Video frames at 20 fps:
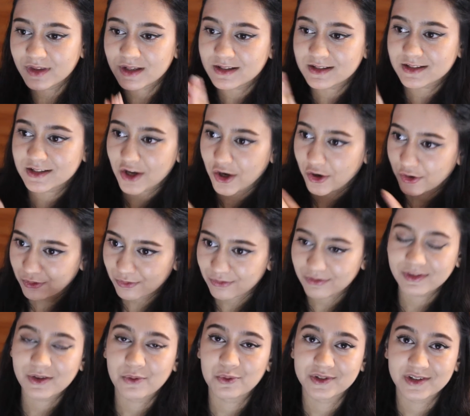so
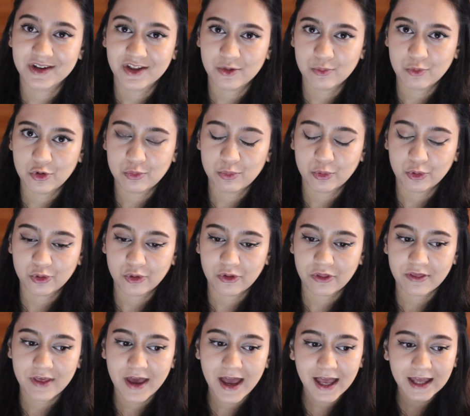there was another mood board
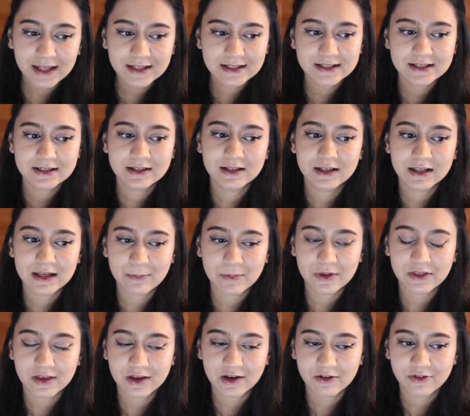on that. Let me
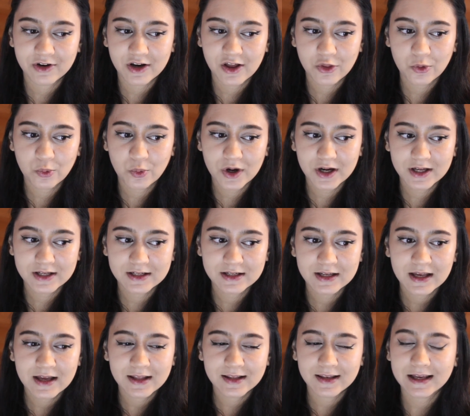think of another one,
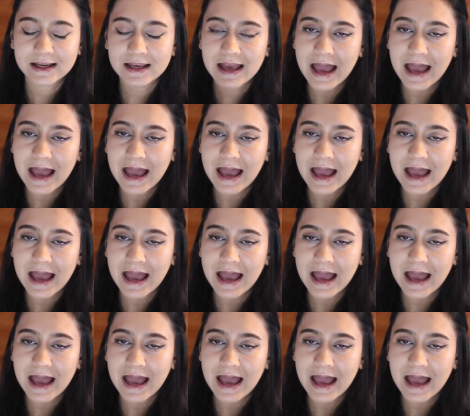like